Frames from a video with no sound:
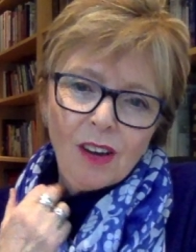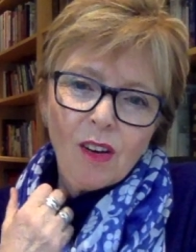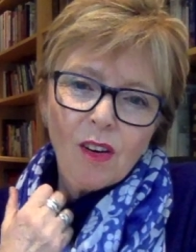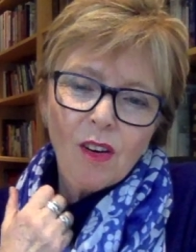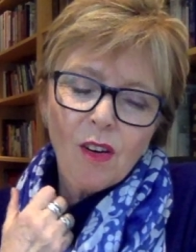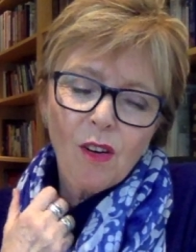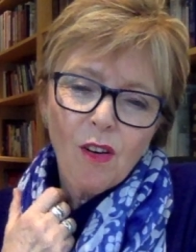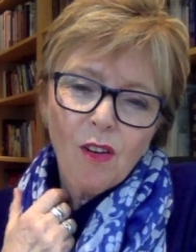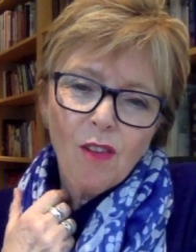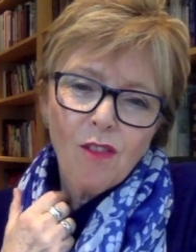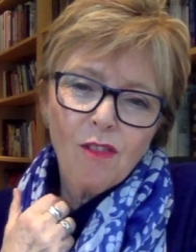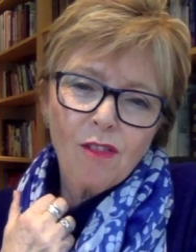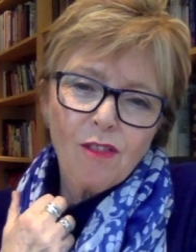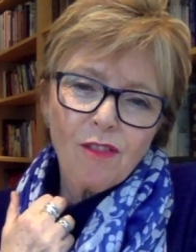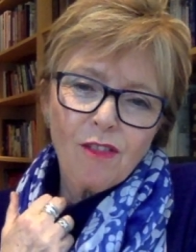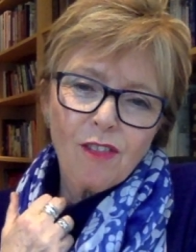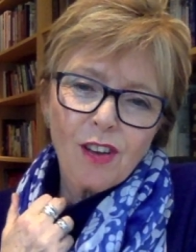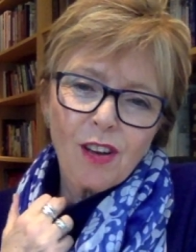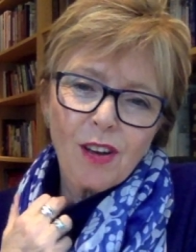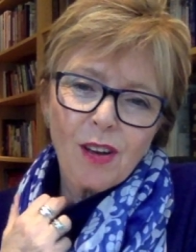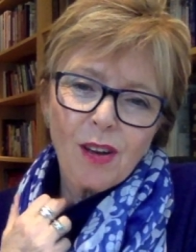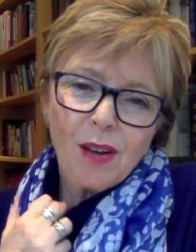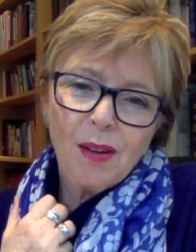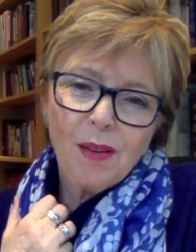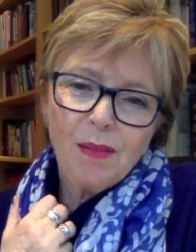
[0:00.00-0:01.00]
of
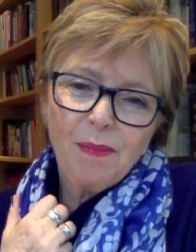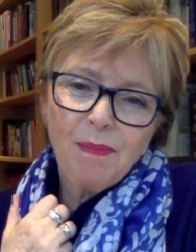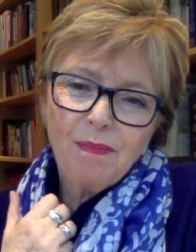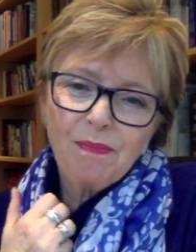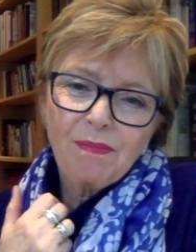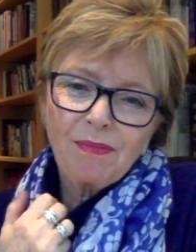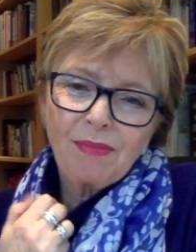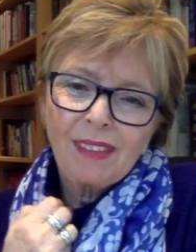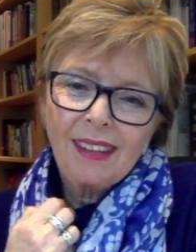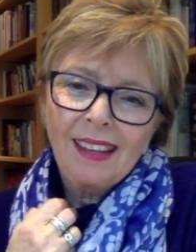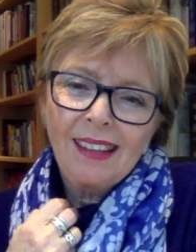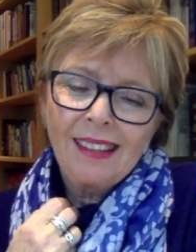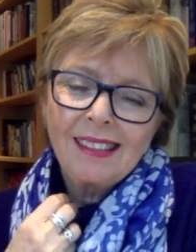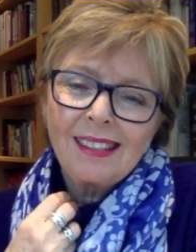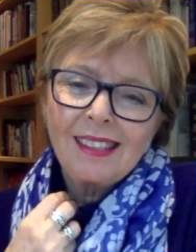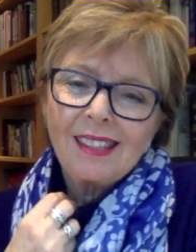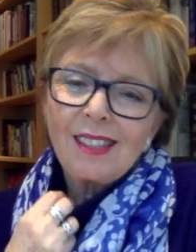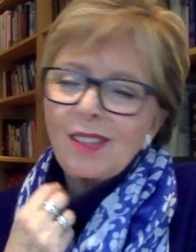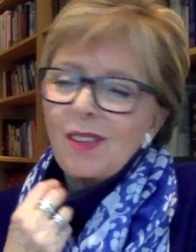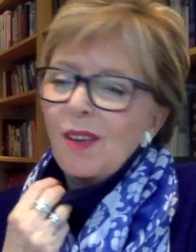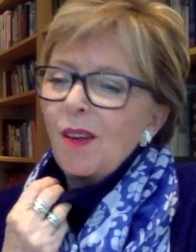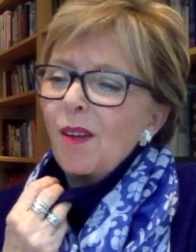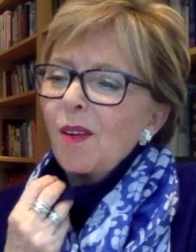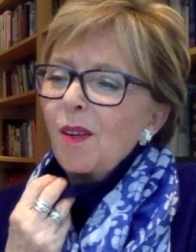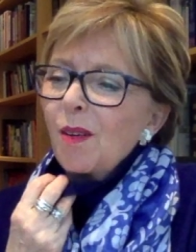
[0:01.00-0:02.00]
um,
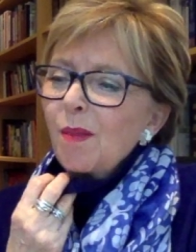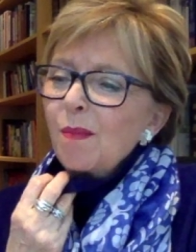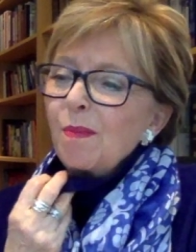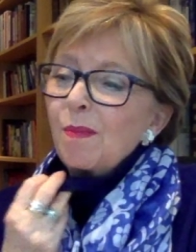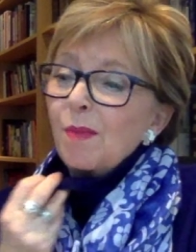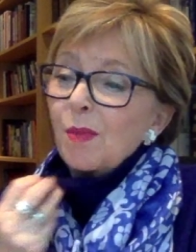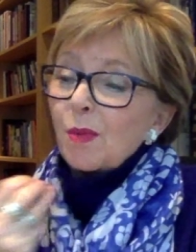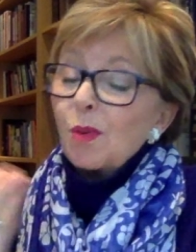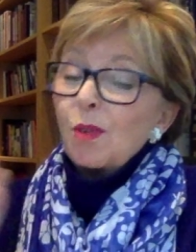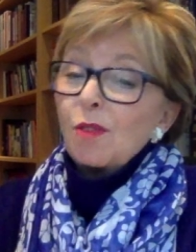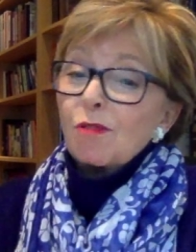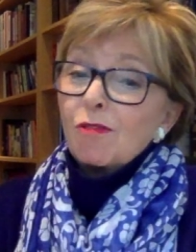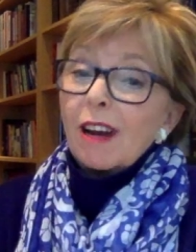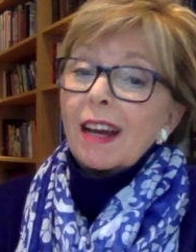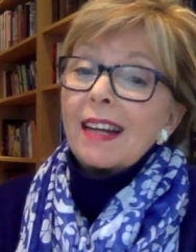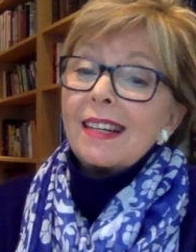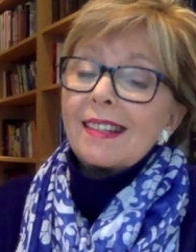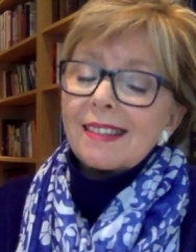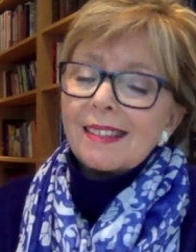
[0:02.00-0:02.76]
Psalm, or read